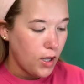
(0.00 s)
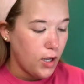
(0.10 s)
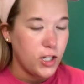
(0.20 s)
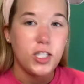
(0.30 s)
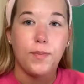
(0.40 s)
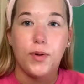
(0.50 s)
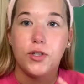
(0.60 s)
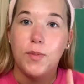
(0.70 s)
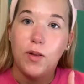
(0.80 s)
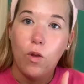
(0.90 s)
It's supposed to
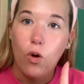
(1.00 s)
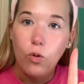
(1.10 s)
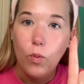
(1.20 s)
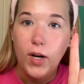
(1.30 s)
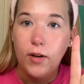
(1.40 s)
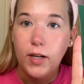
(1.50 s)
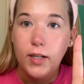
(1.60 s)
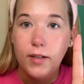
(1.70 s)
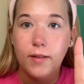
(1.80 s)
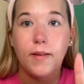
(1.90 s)
be long wearing,
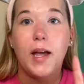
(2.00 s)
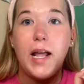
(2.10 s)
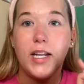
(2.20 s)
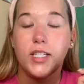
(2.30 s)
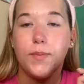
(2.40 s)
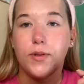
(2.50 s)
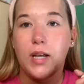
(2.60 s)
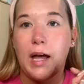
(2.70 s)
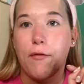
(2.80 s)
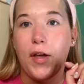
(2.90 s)
and it's supposed to
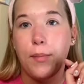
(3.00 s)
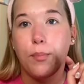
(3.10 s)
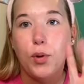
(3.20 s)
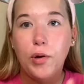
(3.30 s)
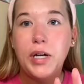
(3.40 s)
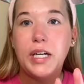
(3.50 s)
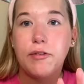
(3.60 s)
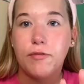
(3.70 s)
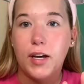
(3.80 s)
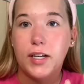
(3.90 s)
have a blurring
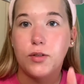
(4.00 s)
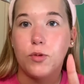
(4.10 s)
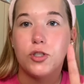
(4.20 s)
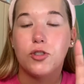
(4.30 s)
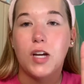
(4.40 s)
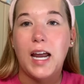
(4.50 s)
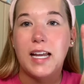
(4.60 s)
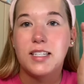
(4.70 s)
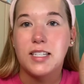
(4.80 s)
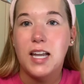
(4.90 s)
effect which
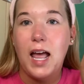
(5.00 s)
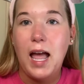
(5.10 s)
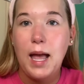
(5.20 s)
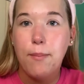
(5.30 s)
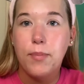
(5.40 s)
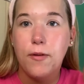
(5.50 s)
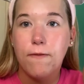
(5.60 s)
creates an app